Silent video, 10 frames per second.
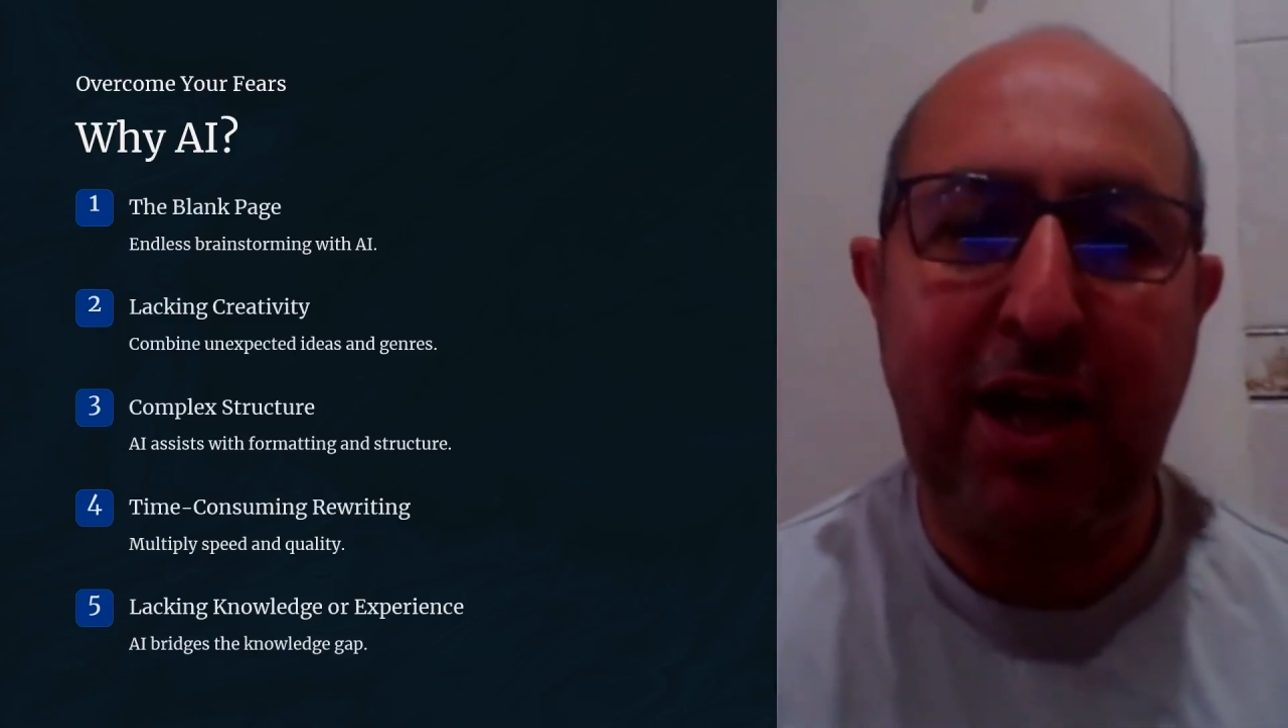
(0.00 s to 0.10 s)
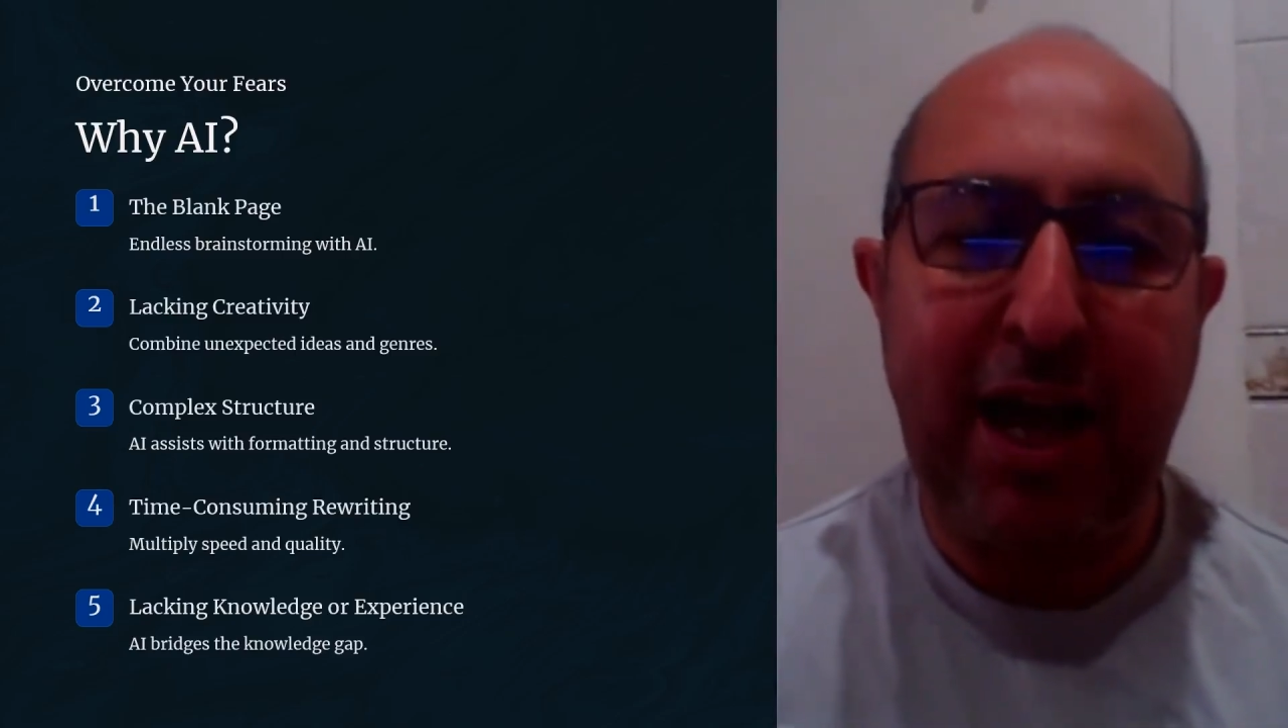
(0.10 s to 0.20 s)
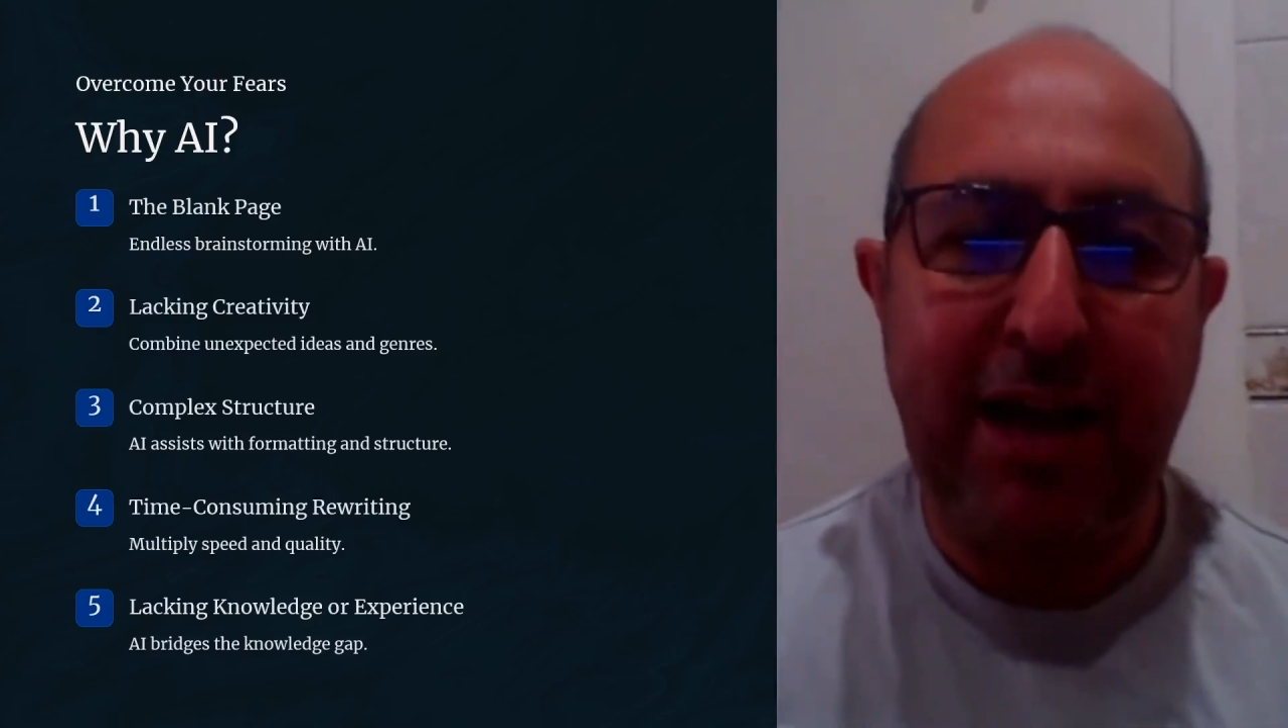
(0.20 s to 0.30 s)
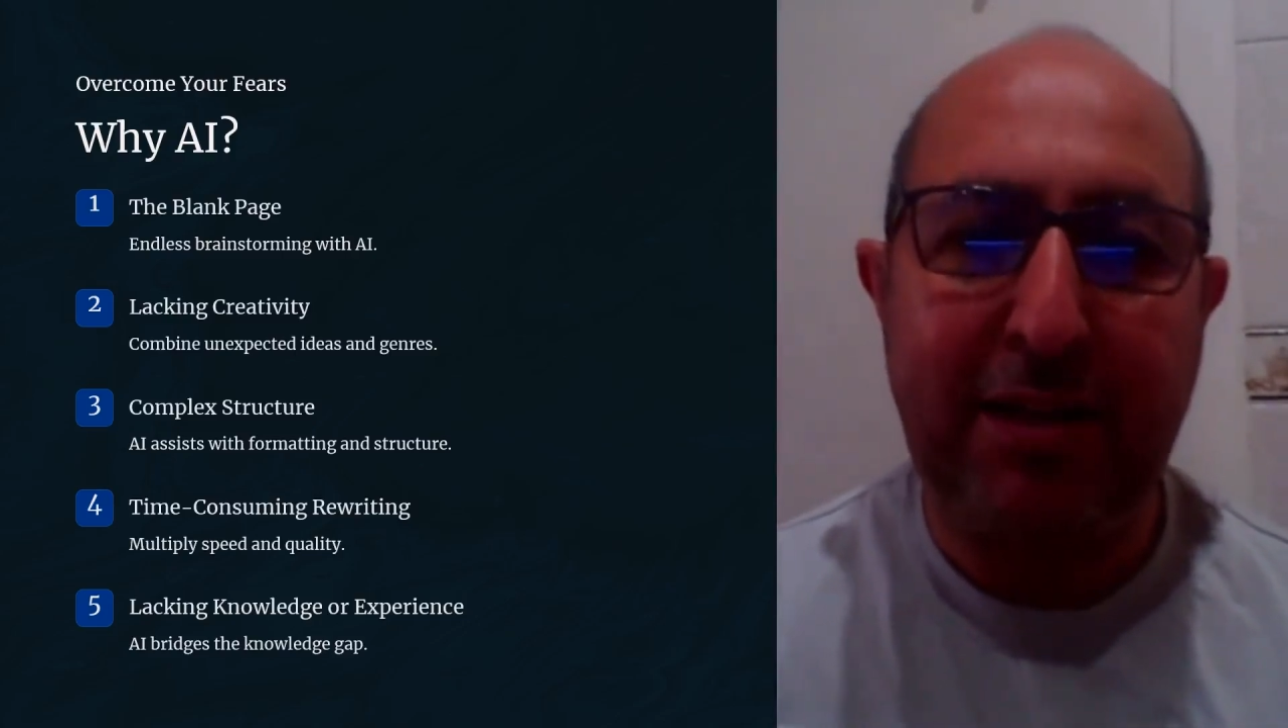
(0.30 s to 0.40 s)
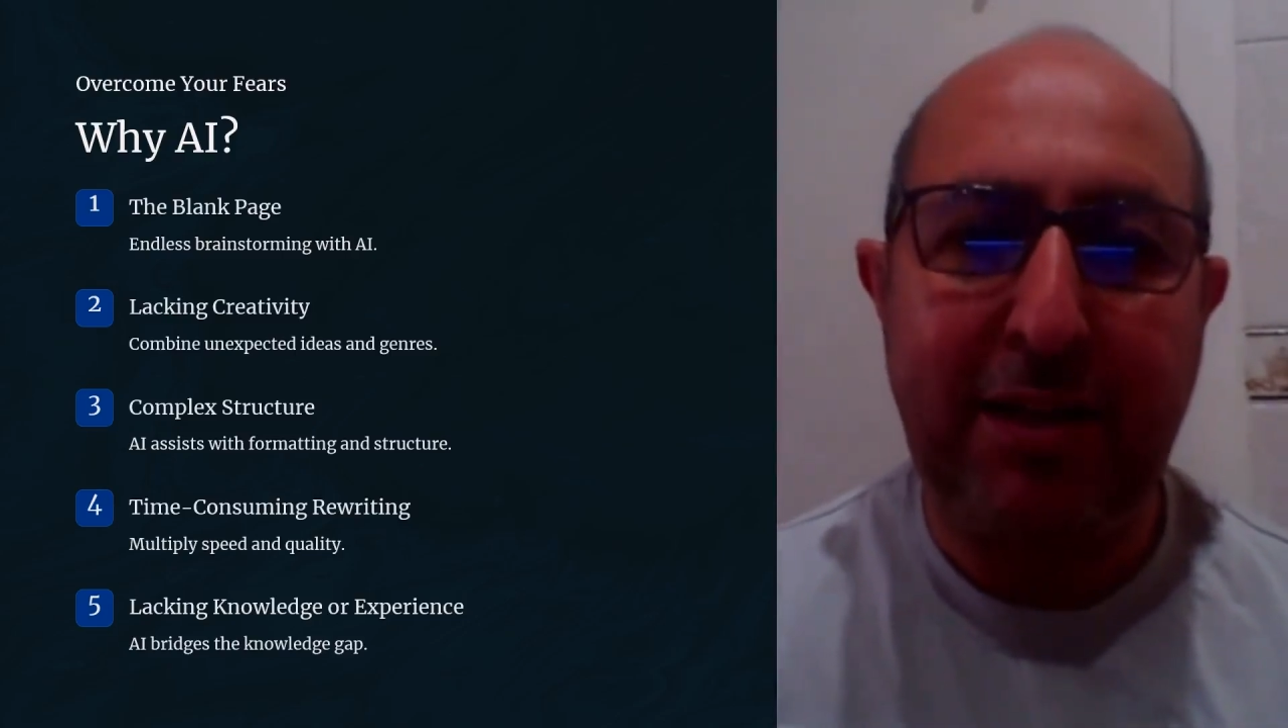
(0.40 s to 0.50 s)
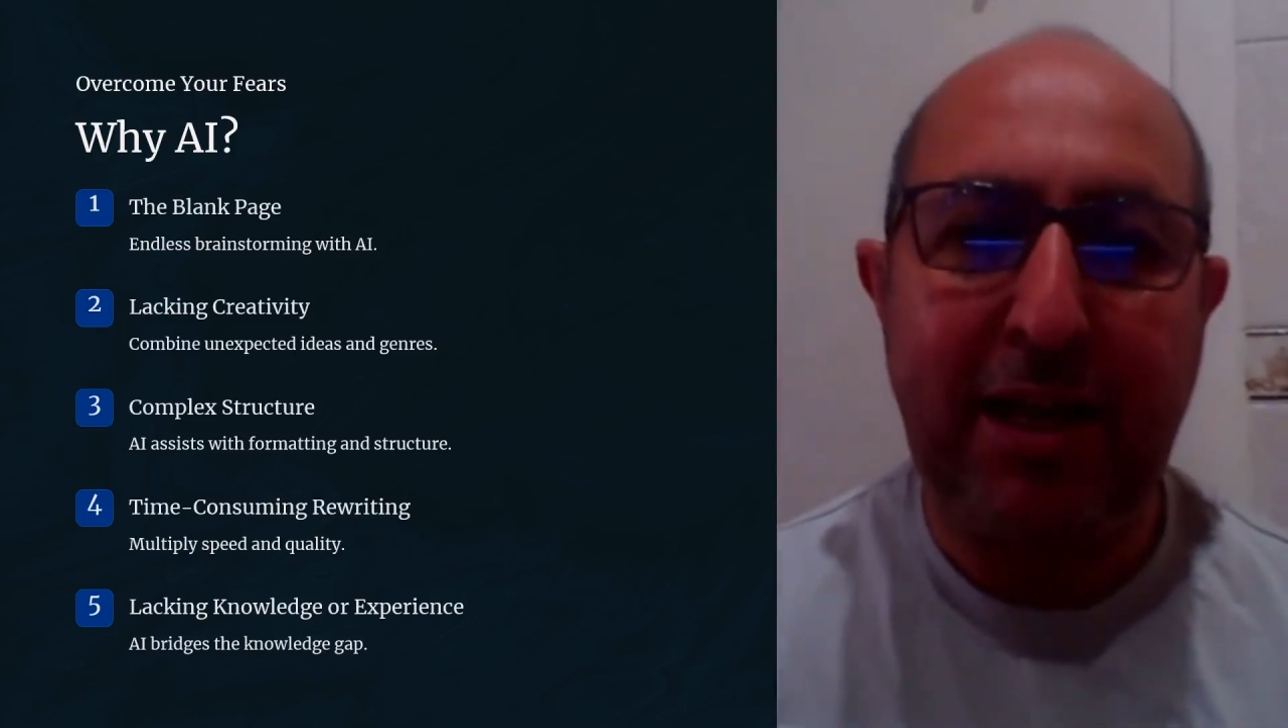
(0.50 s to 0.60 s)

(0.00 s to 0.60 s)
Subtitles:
ask